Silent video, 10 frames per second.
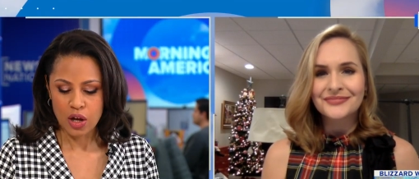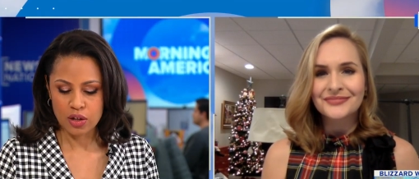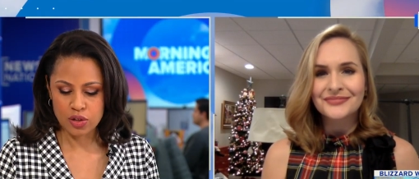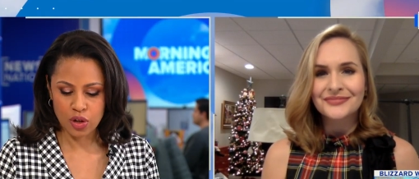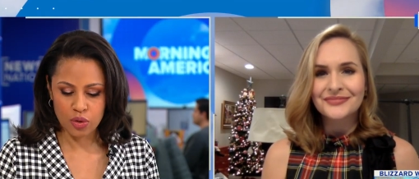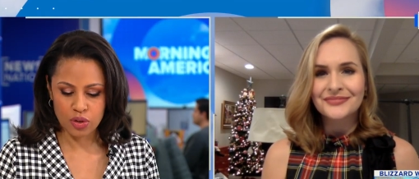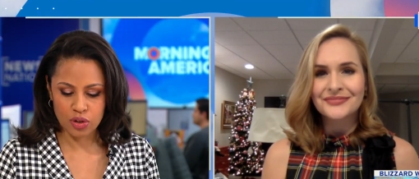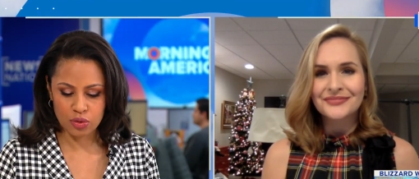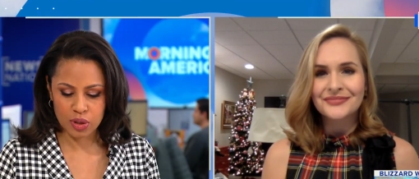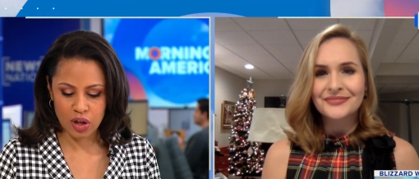Speaker 1: Uh, so
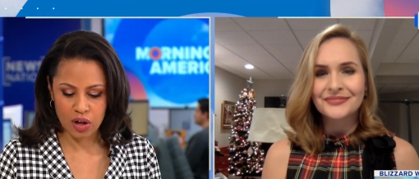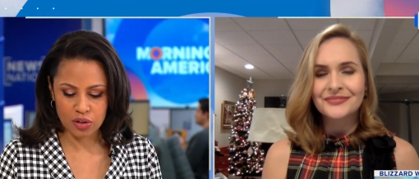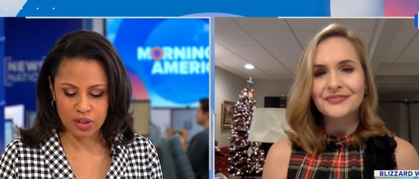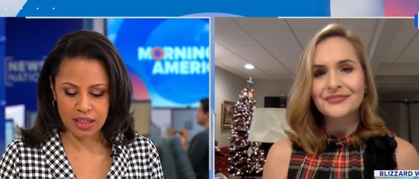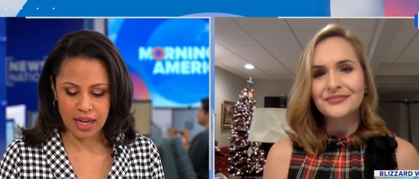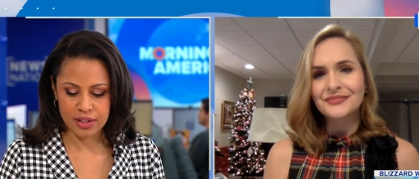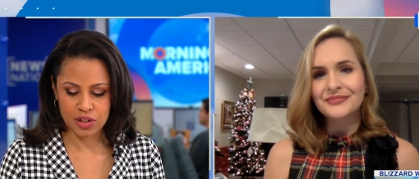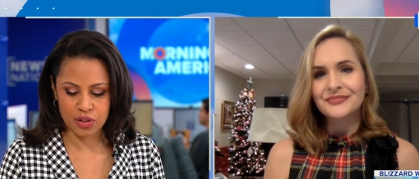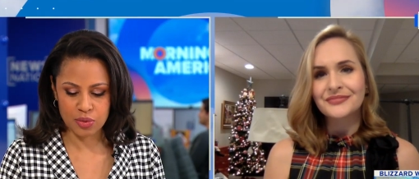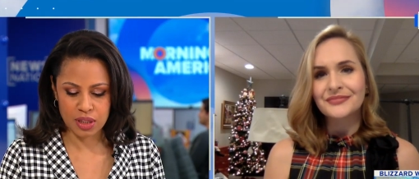you'll recall early last
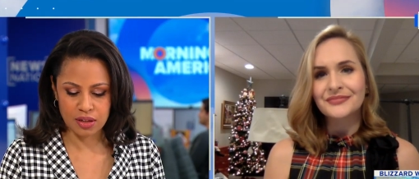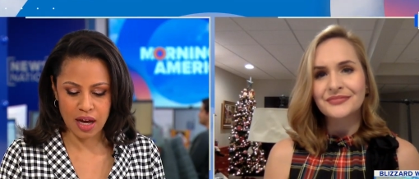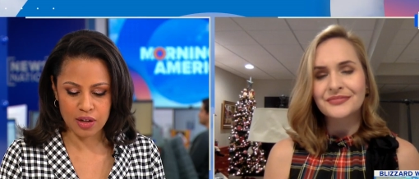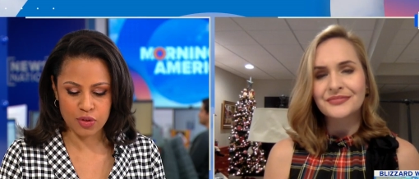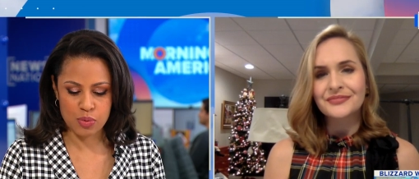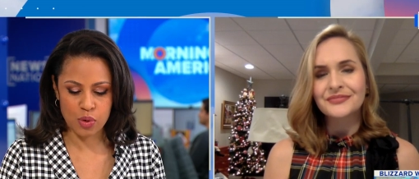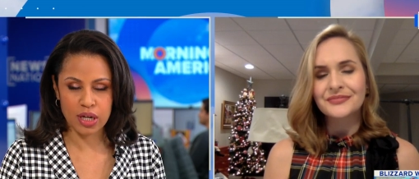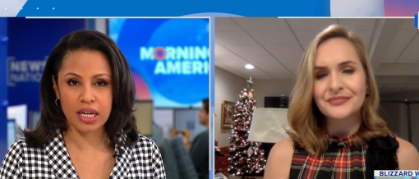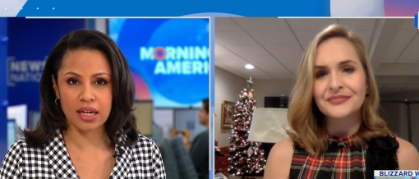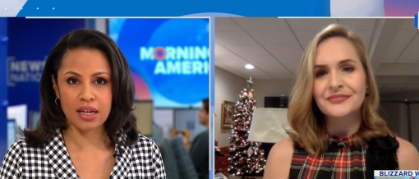year, there was a lot of
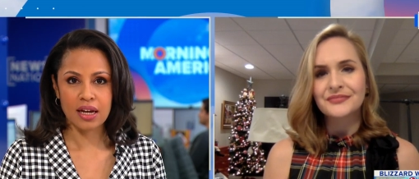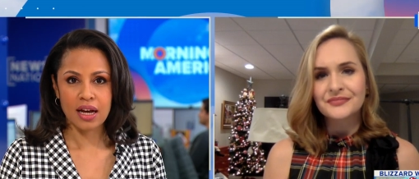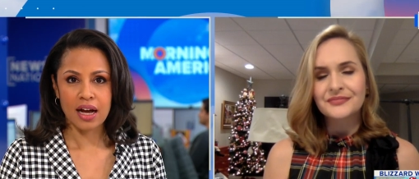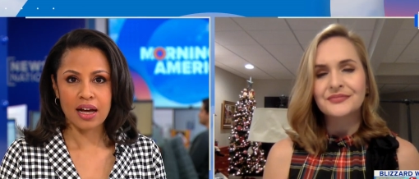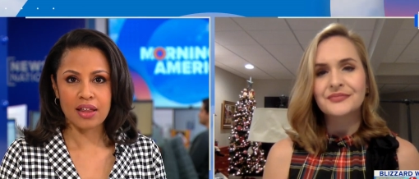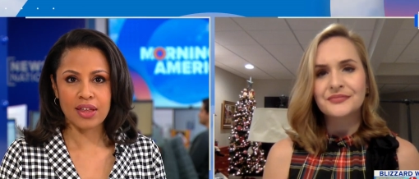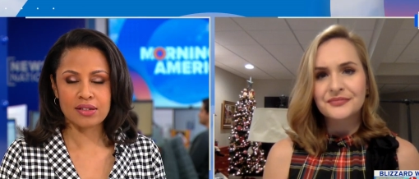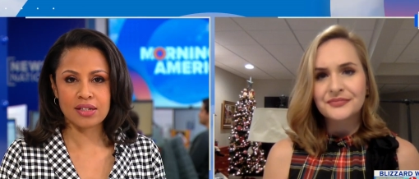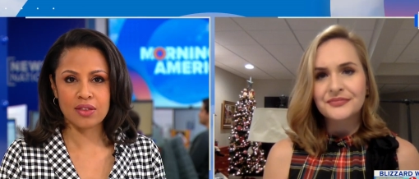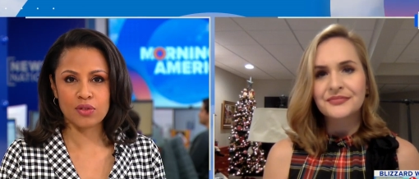reporting uh,
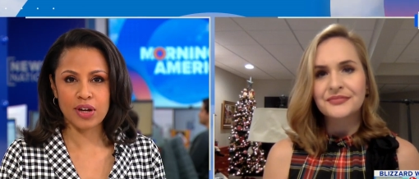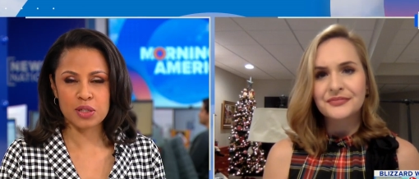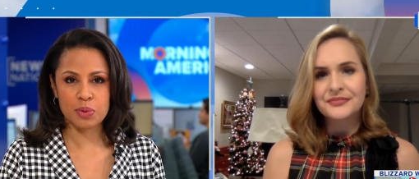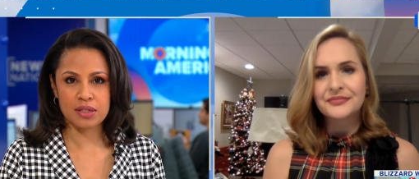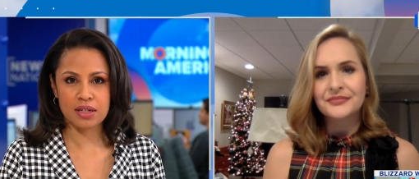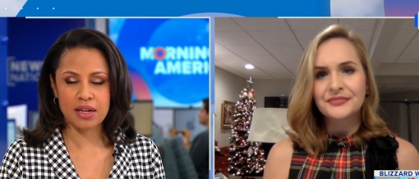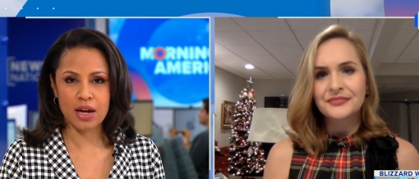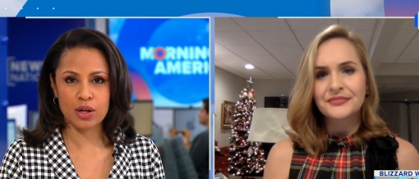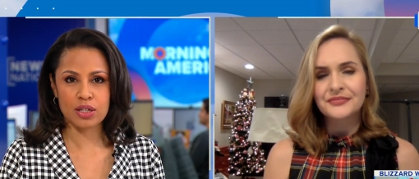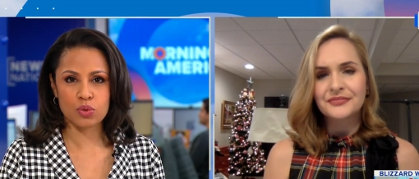that said that Vice President
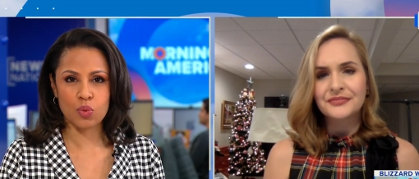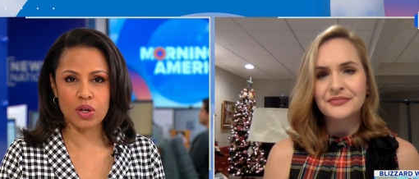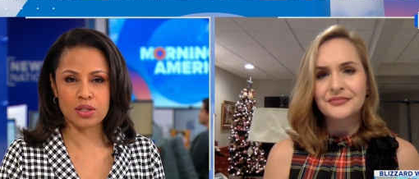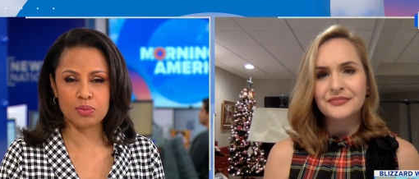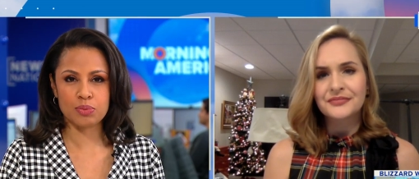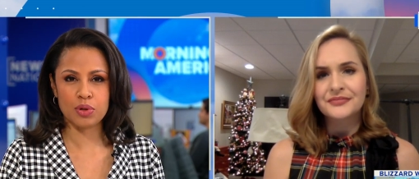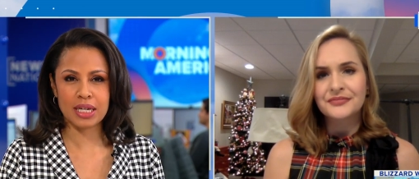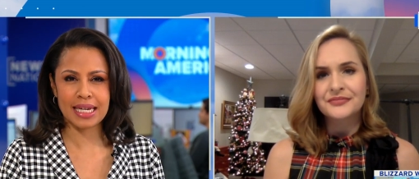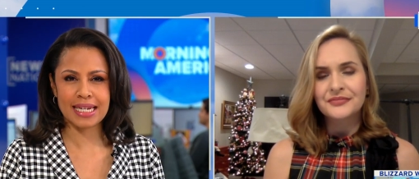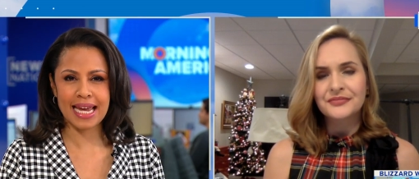Harris was put
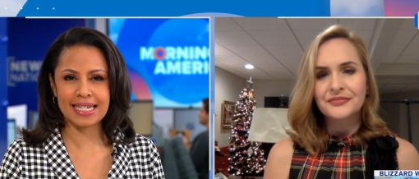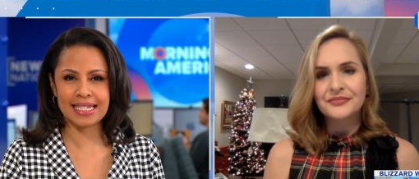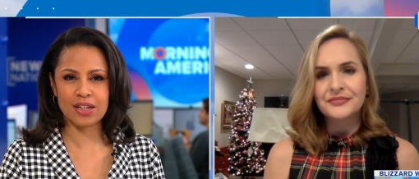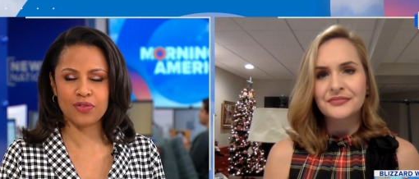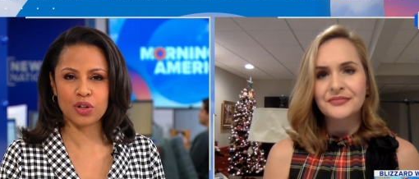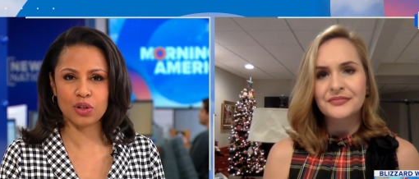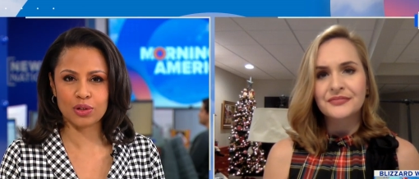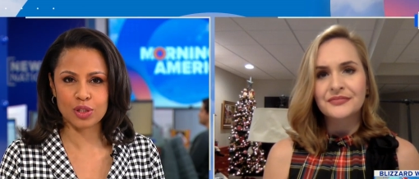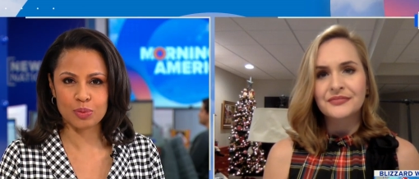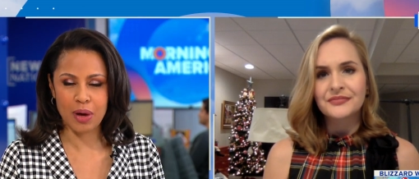in a
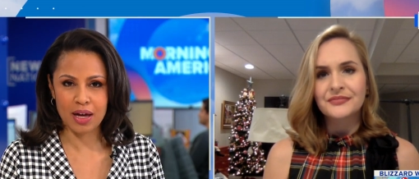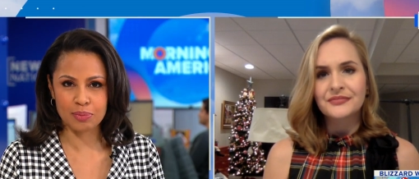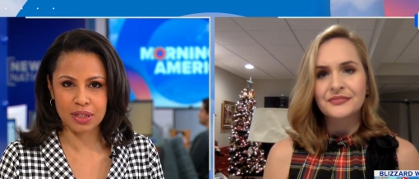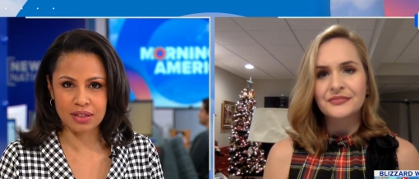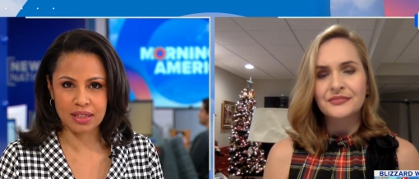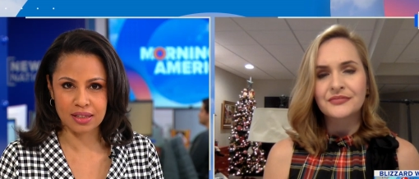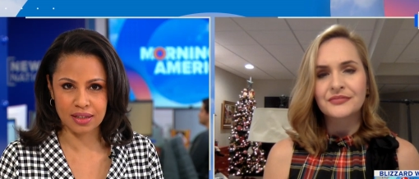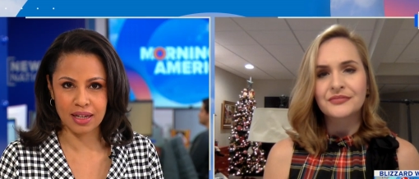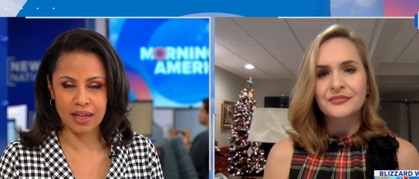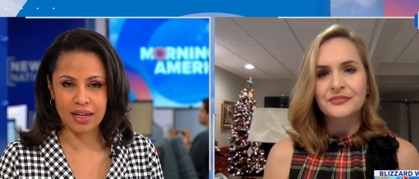difficult spot
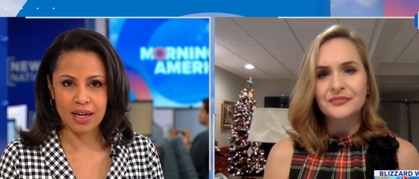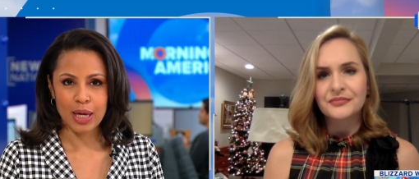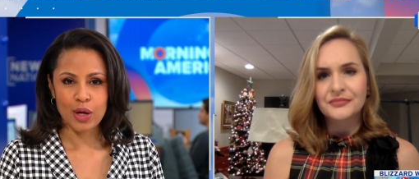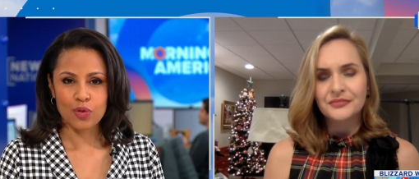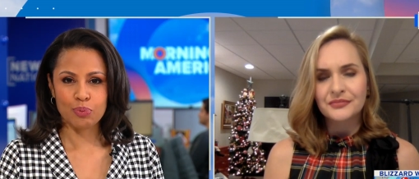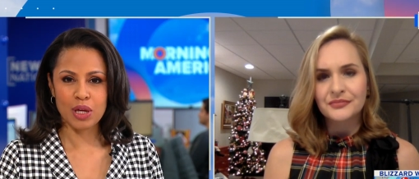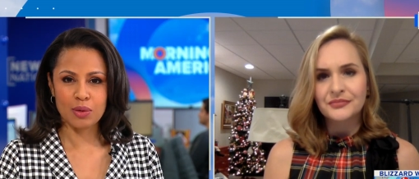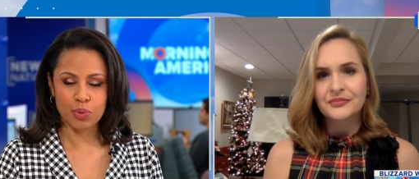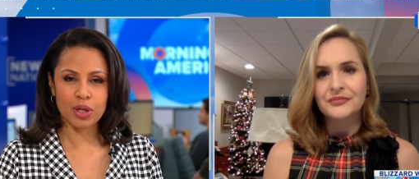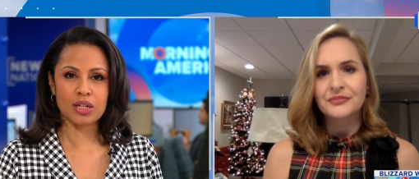politically,
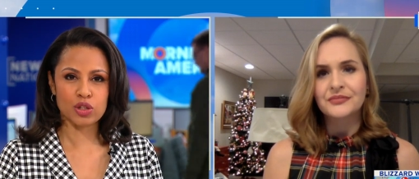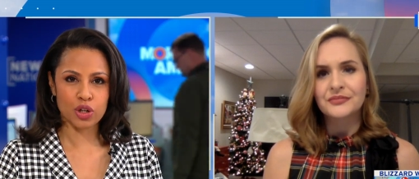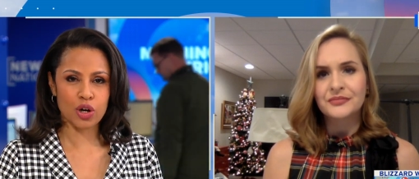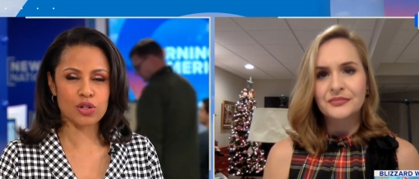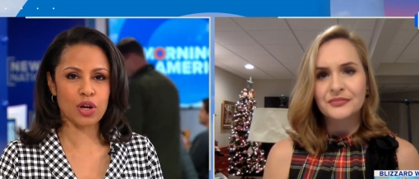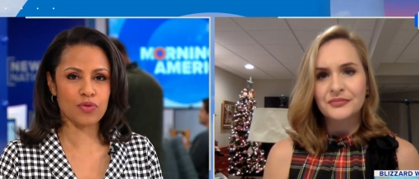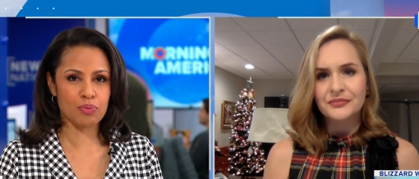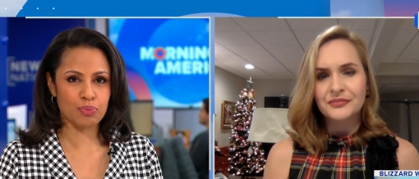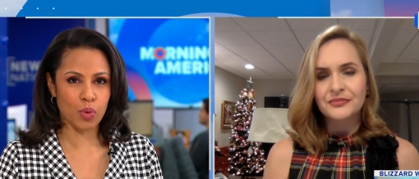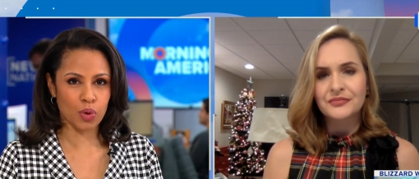being put in charge of the
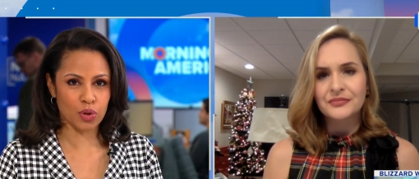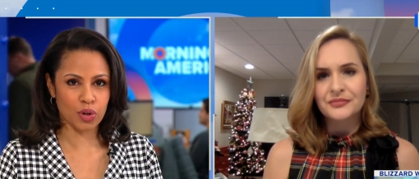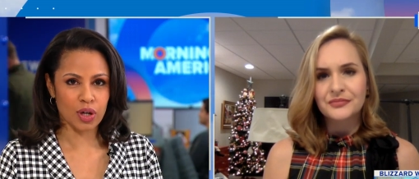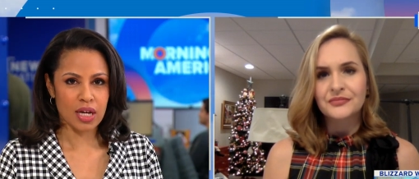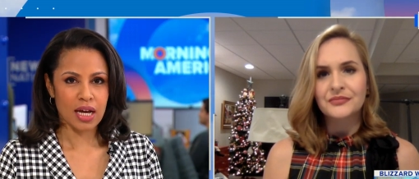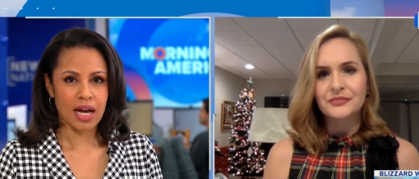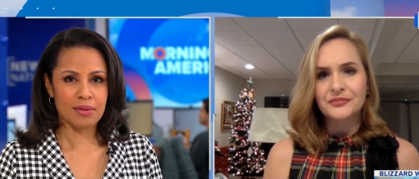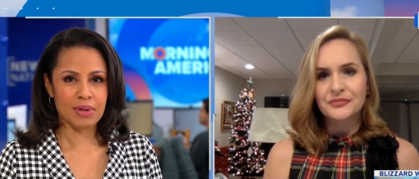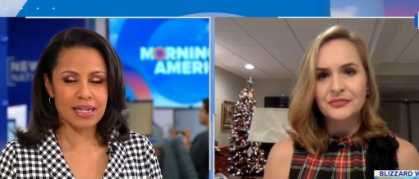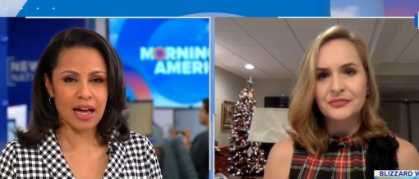border. Uh,
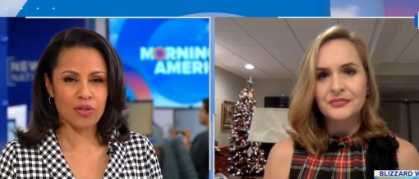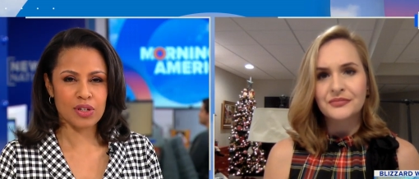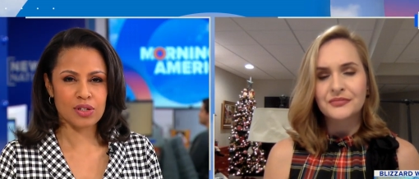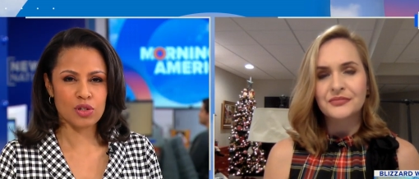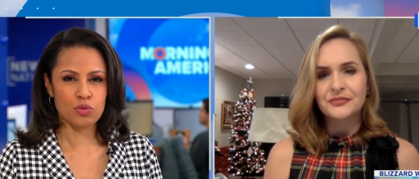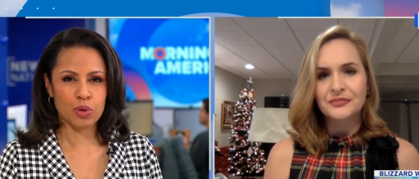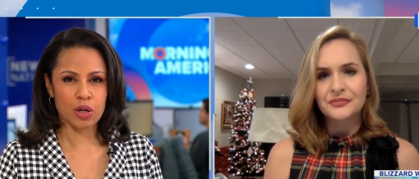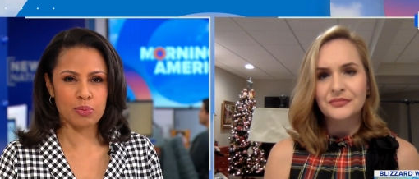but now this new book